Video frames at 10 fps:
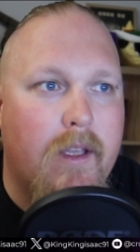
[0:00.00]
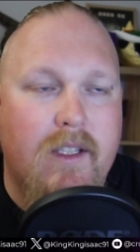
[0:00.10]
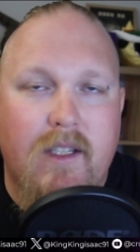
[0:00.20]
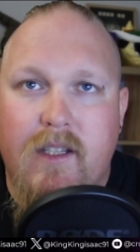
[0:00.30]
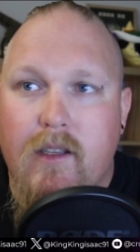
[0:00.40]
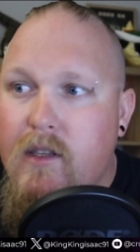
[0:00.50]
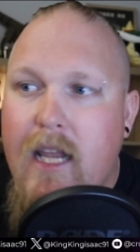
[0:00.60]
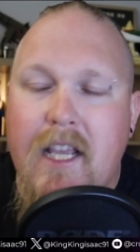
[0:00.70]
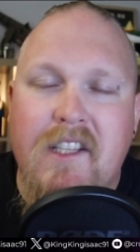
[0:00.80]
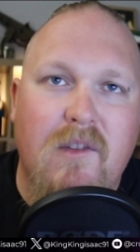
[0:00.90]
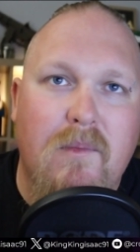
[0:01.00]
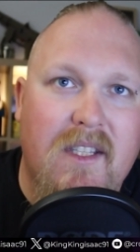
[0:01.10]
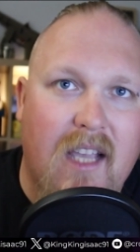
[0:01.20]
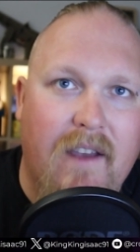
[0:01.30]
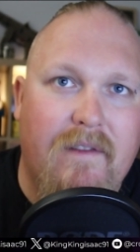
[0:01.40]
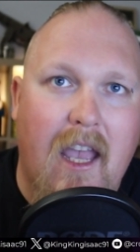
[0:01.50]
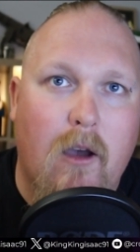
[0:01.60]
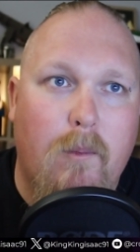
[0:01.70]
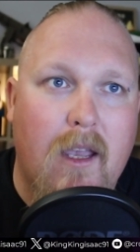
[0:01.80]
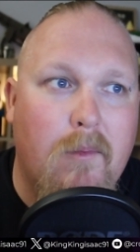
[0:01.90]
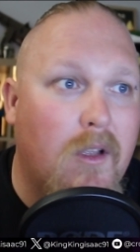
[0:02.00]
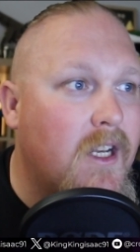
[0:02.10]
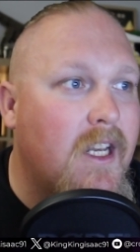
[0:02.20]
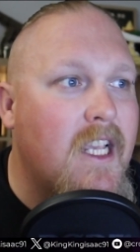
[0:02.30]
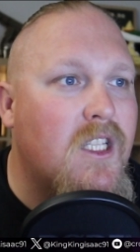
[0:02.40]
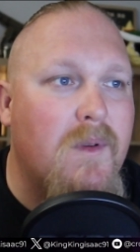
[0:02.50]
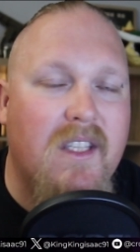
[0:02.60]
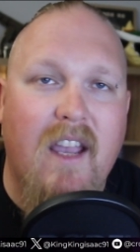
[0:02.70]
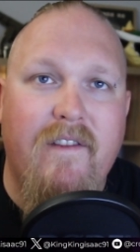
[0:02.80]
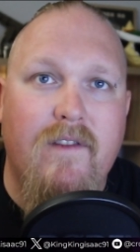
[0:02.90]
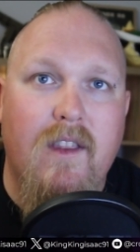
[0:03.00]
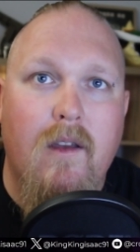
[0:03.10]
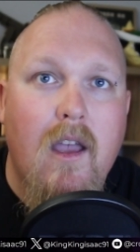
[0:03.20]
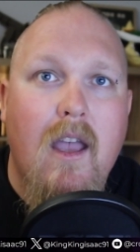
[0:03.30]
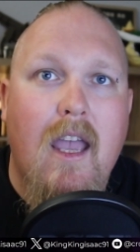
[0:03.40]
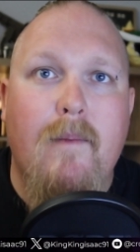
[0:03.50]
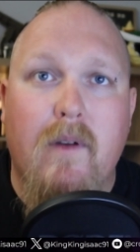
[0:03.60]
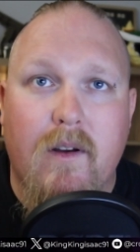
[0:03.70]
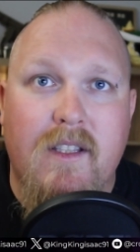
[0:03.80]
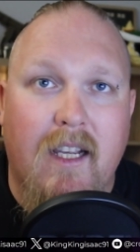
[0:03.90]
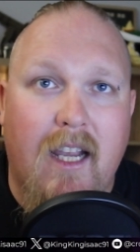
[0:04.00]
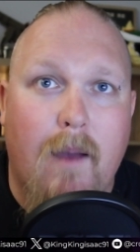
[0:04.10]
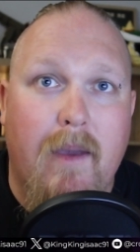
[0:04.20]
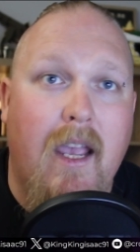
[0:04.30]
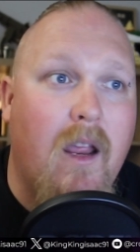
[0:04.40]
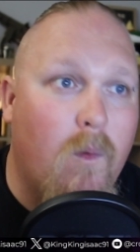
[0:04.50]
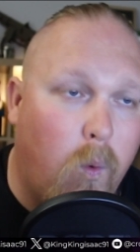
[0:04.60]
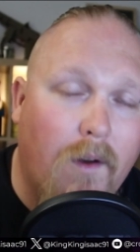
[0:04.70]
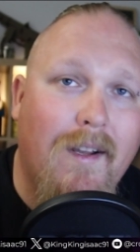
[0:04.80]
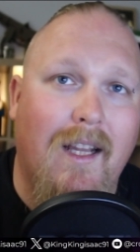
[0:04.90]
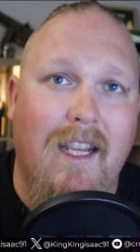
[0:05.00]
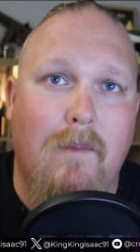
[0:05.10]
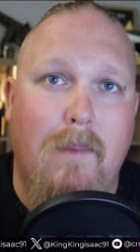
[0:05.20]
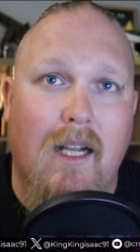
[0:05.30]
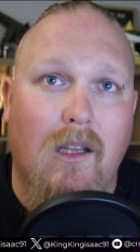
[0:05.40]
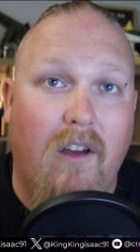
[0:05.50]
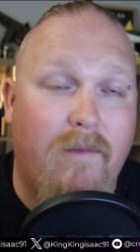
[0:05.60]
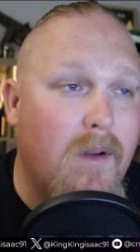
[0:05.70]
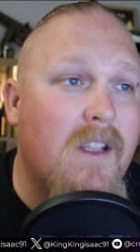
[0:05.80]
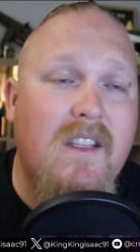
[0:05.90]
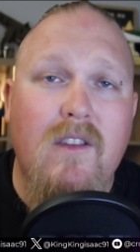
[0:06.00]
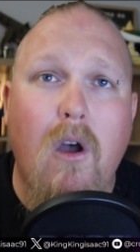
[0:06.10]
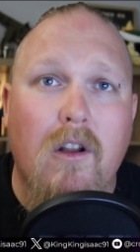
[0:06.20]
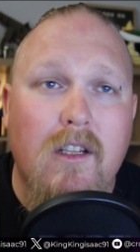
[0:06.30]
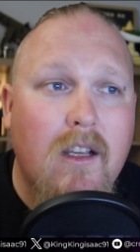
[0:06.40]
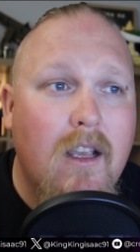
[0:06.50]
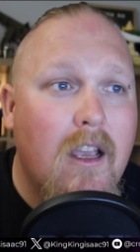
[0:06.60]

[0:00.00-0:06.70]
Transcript: It needs to be safe for our people, and it needs to be safe for the immigrants that come here and want to lead a better life. But it's not.